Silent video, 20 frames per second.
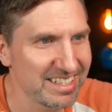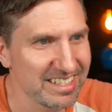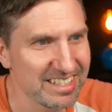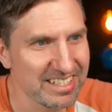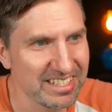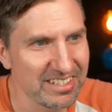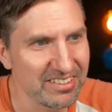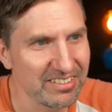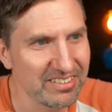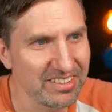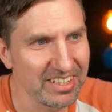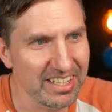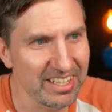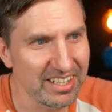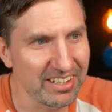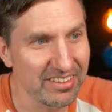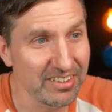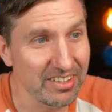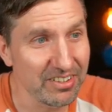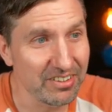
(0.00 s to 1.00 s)
So, you
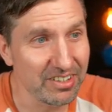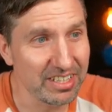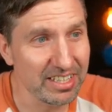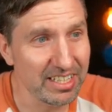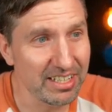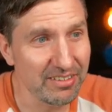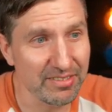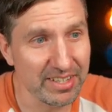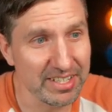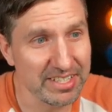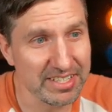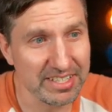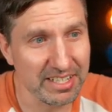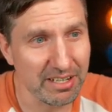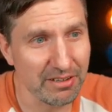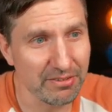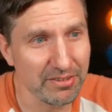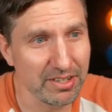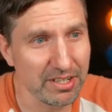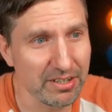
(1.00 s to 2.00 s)
know, you could leave this
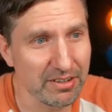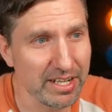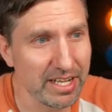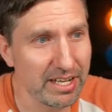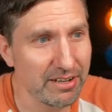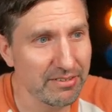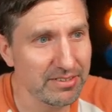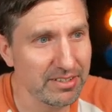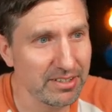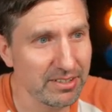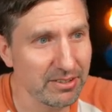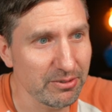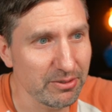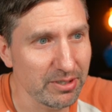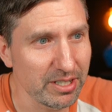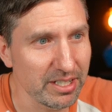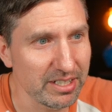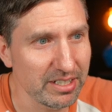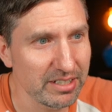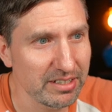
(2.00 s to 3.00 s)
stuff. You don't have to,
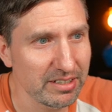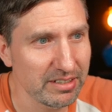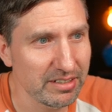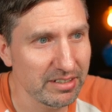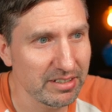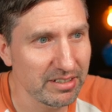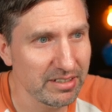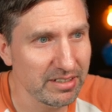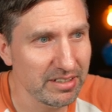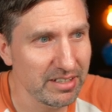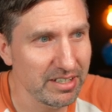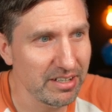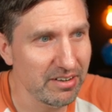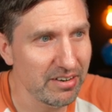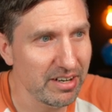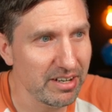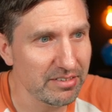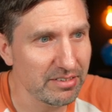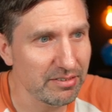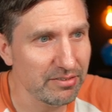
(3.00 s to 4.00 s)
uh, you
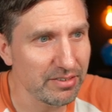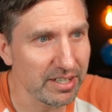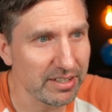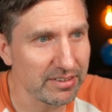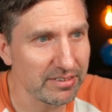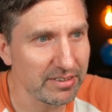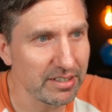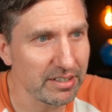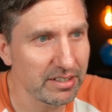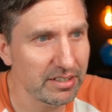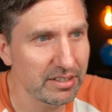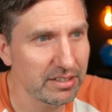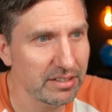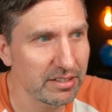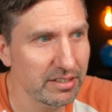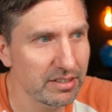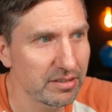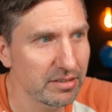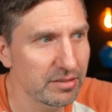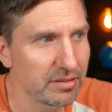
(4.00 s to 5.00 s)
don't have to fix it,
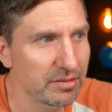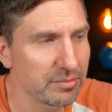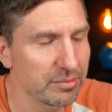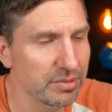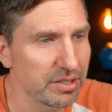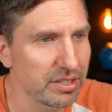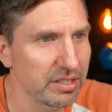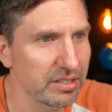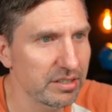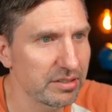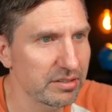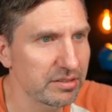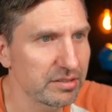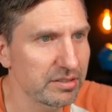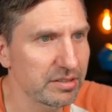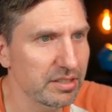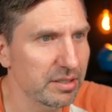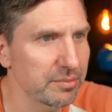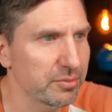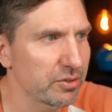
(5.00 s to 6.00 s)
but
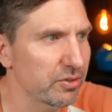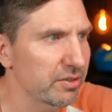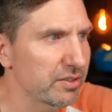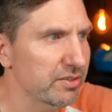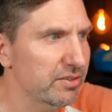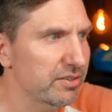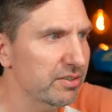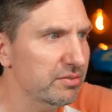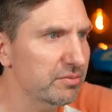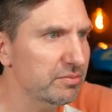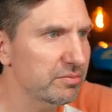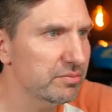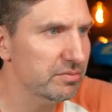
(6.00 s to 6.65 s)
I'm going to